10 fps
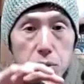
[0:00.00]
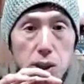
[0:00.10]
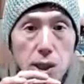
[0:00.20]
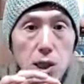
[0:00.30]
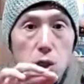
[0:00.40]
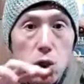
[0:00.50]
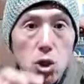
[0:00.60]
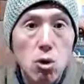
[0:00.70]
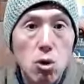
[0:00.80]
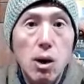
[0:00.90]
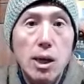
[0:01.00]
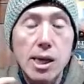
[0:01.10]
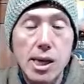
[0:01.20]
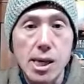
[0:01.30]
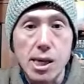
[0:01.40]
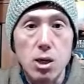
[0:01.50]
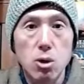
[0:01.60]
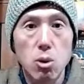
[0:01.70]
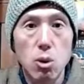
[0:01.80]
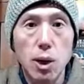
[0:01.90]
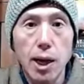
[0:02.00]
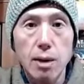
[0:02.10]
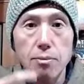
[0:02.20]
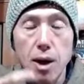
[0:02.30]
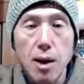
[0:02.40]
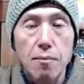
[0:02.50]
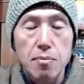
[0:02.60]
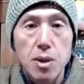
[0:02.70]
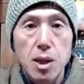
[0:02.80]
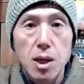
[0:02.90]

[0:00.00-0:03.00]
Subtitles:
putting your key, your kind of